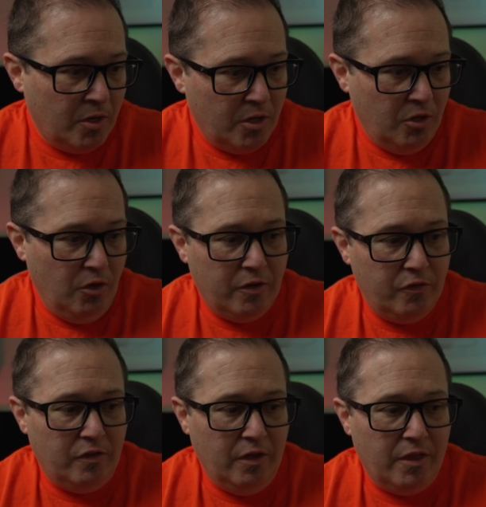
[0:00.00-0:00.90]
you can
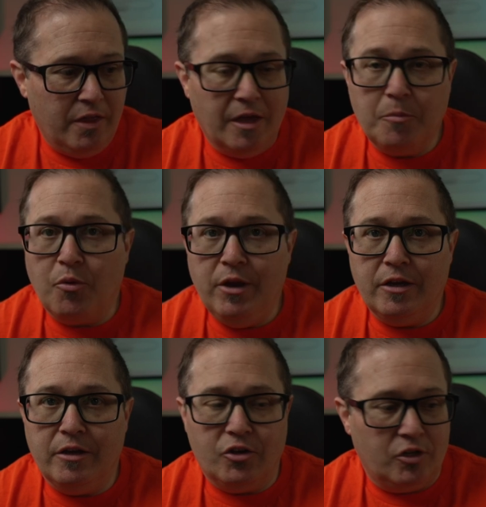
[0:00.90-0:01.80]
see there that
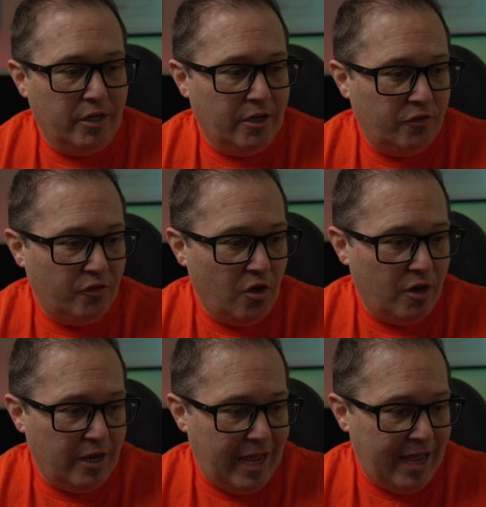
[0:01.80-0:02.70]
preconditioning has
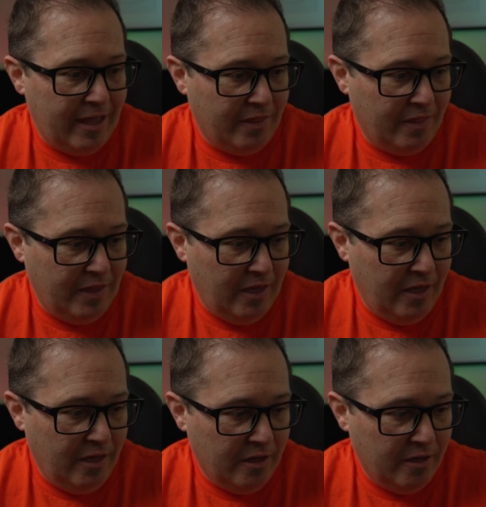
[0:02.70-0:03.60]
started and
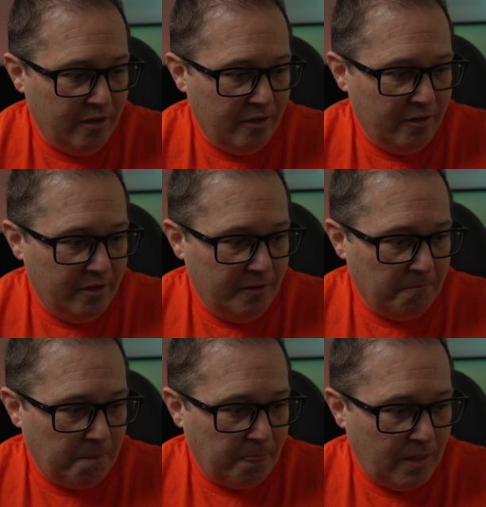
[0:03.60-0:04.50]
the
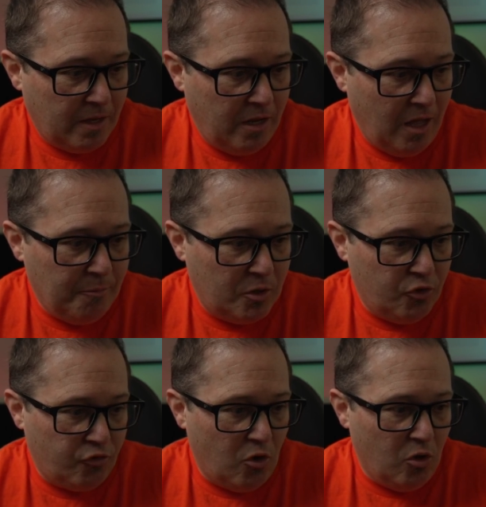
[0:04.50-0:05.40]
climate
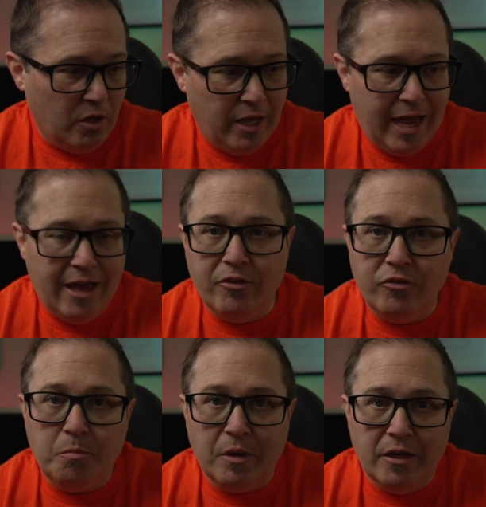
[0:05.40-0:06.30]
control has
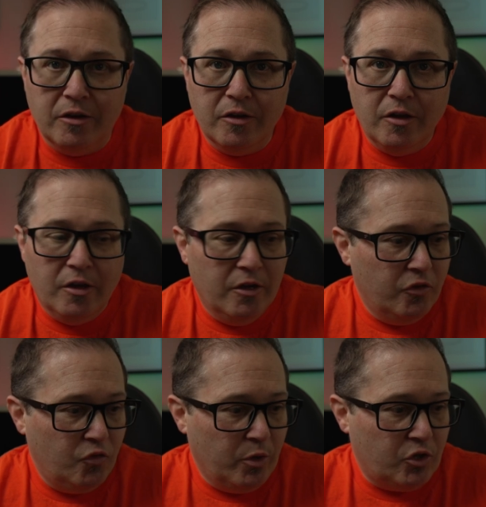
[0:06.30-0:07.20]
been
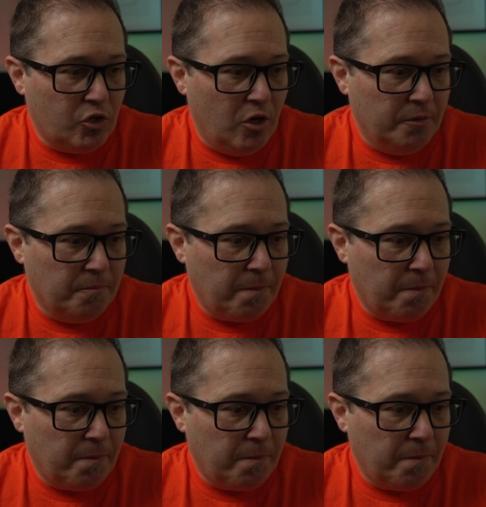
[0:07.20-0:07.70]
switched on.